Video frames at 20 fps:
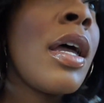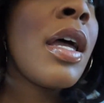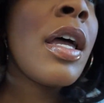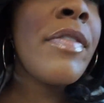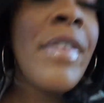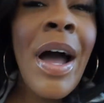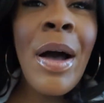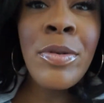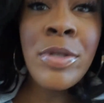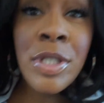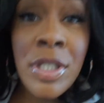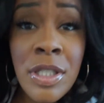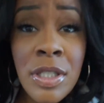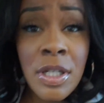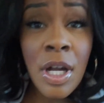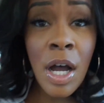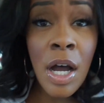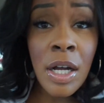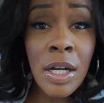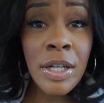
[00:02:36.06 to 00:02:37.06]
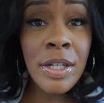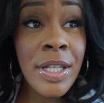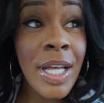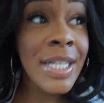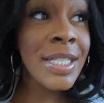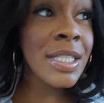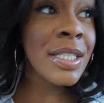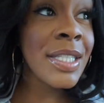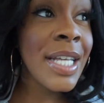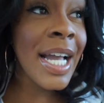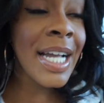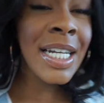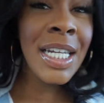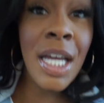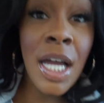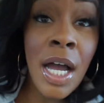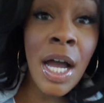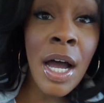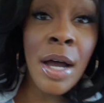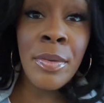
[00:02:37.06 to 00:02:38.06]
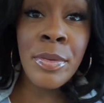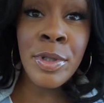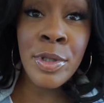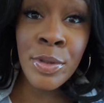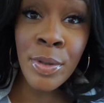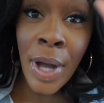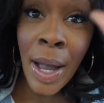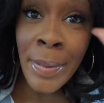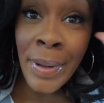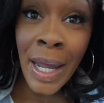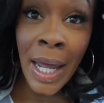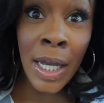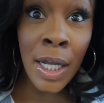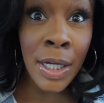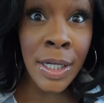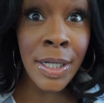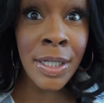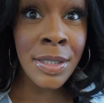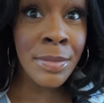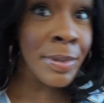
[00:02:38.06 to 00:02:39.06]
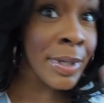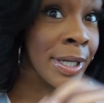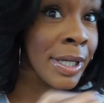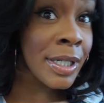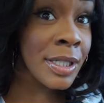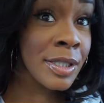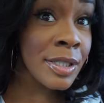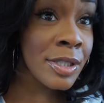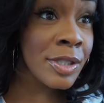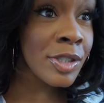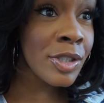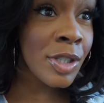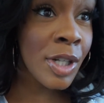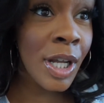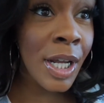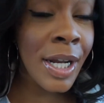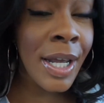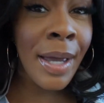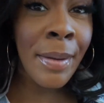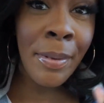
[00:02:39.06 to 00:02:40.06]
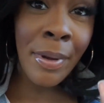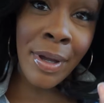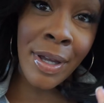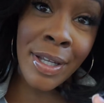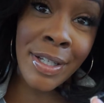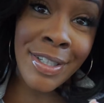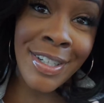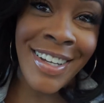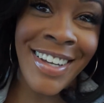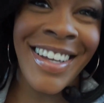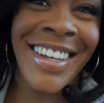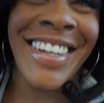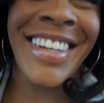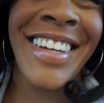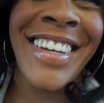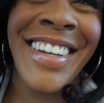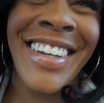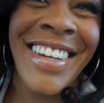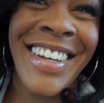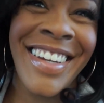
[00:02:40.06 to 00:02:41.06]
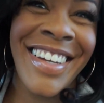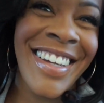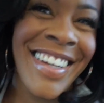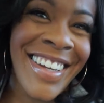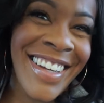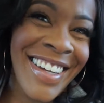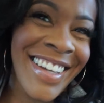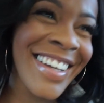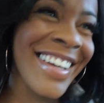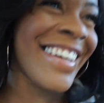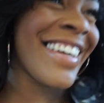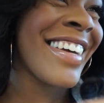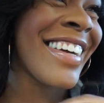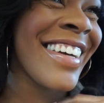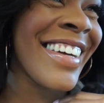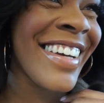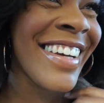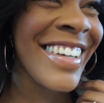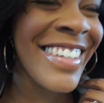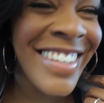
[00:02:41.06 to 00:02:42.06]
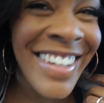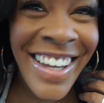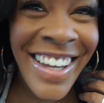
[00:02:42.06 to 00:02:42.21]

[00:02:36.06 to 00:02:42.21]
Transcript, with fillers: If I was a stalker, that's exactly how I would do it. I'd be like, look at this bitch. Look at that bitch.